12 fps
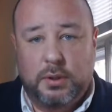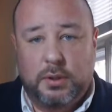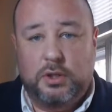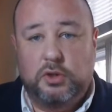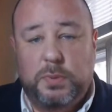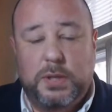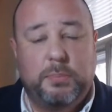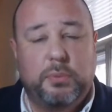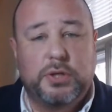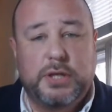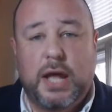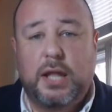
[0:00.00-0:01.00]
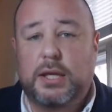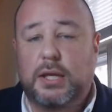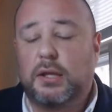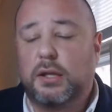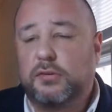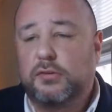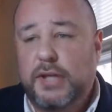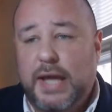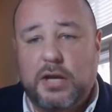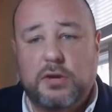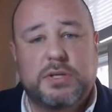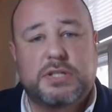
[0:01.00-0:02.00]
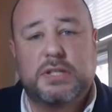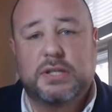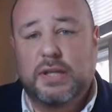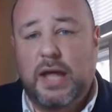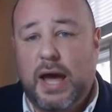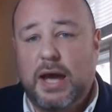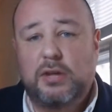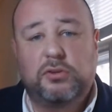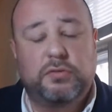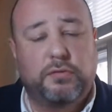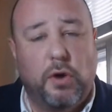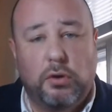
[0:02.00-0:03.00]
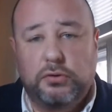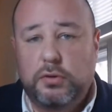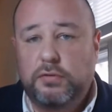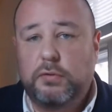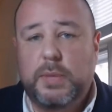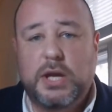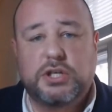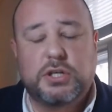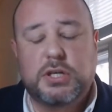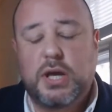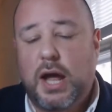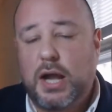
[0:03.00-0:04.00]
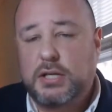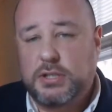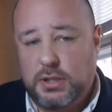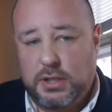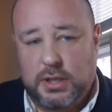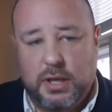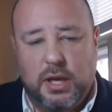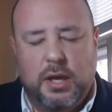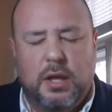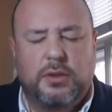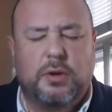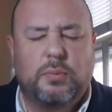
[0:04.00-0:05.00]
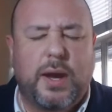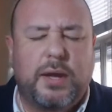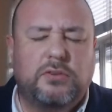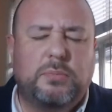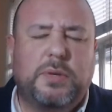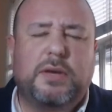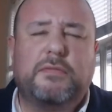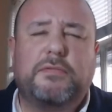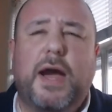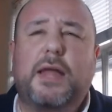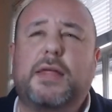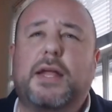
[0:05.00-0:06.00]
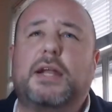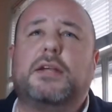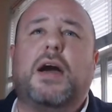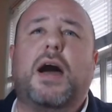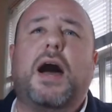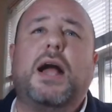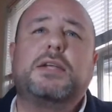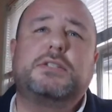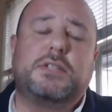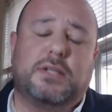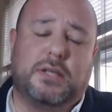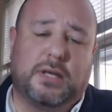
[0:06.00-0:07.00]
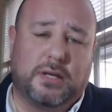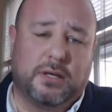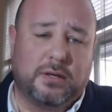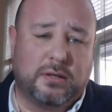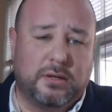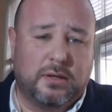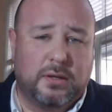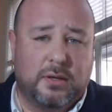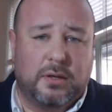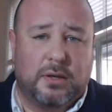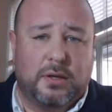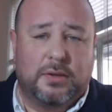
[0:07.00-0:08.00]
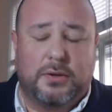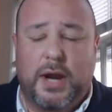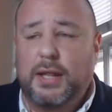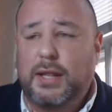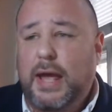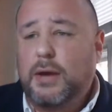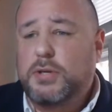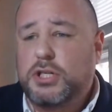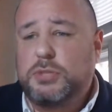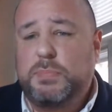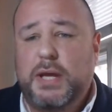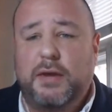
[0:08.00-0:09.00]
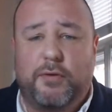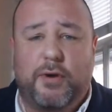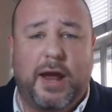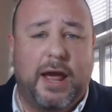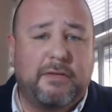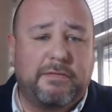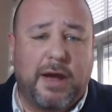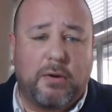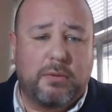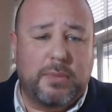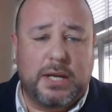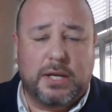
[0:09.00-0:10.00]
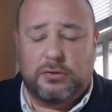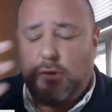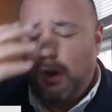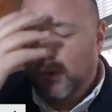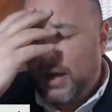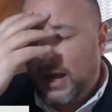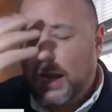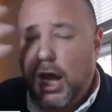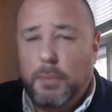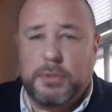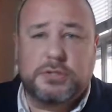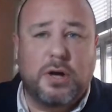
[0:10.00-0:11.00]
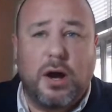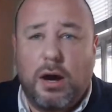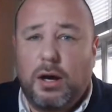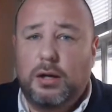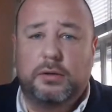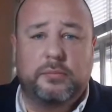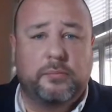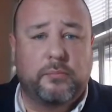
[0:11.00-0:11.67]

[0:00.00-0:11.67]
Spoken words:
these people yelling slanderous lies, false information constantly. Their rights are being violated constantly. They're not allowed to speak for a half hour at meetings. Oh, God, help us all.